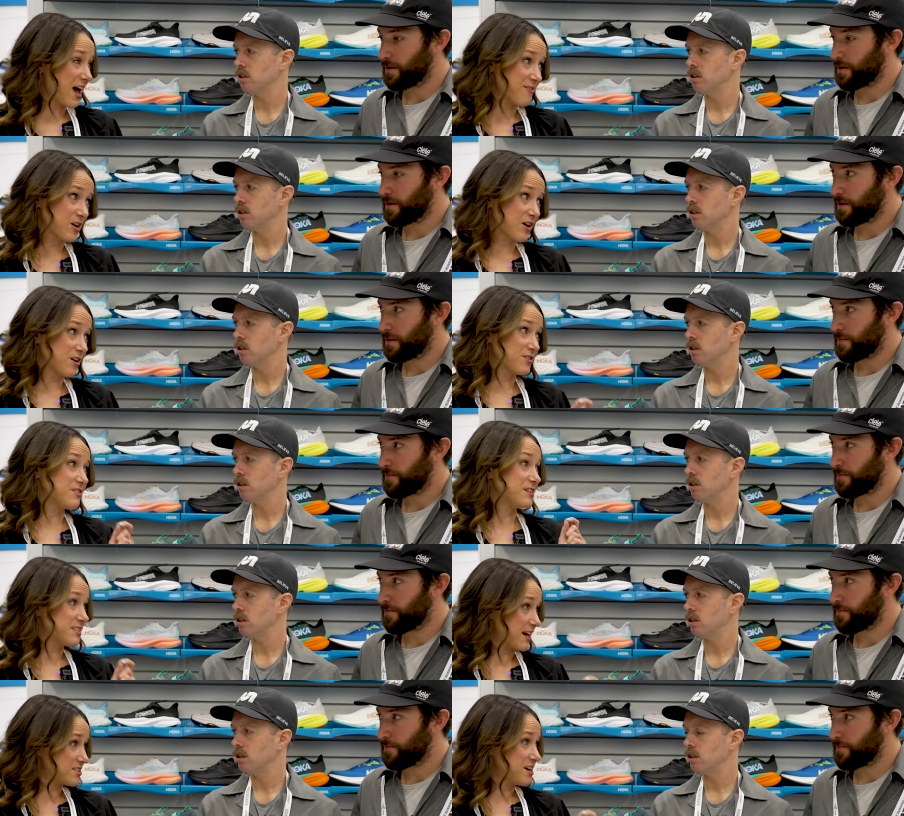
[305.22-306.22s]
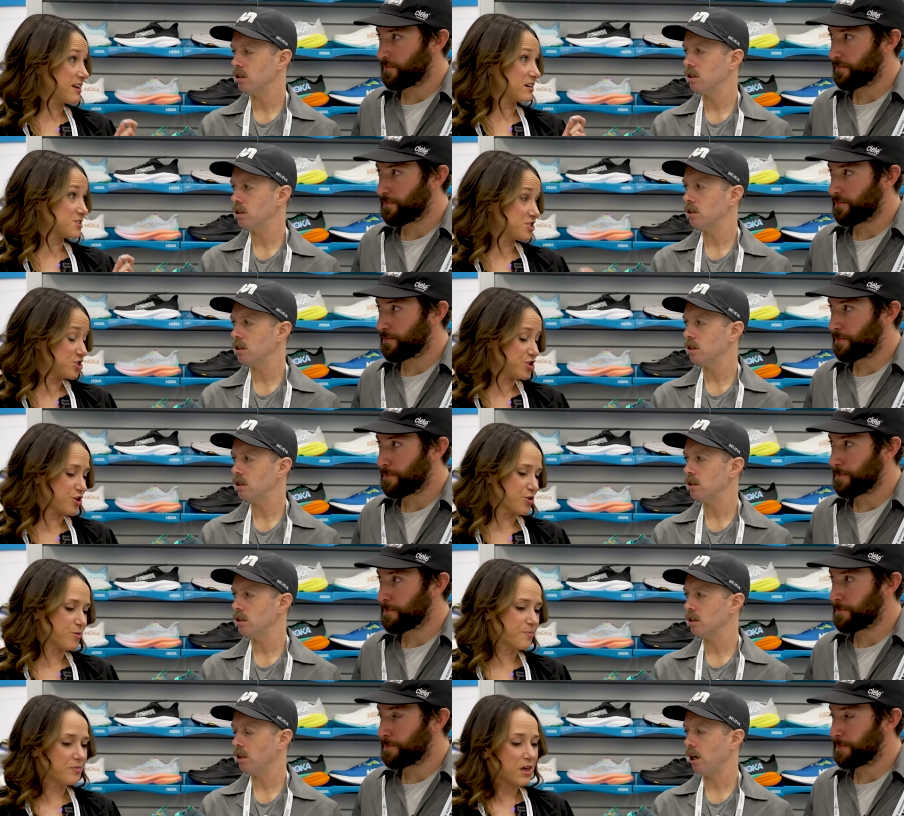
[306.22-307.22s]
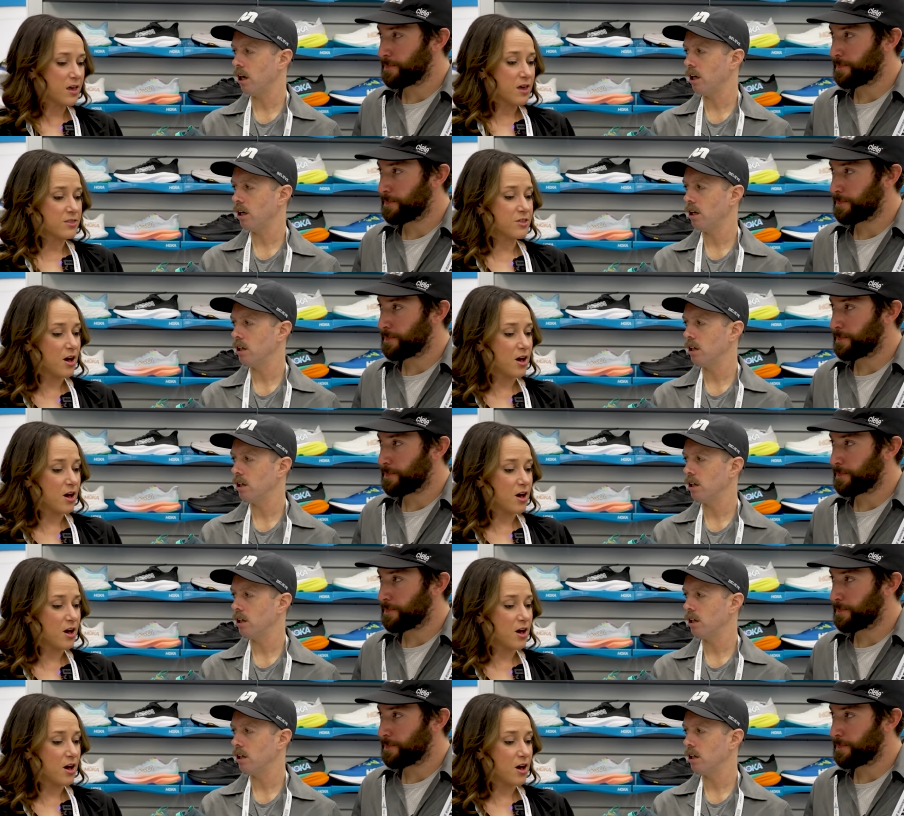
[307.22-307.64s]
Speaker 1: heavier than the Tecton X2. Yeah.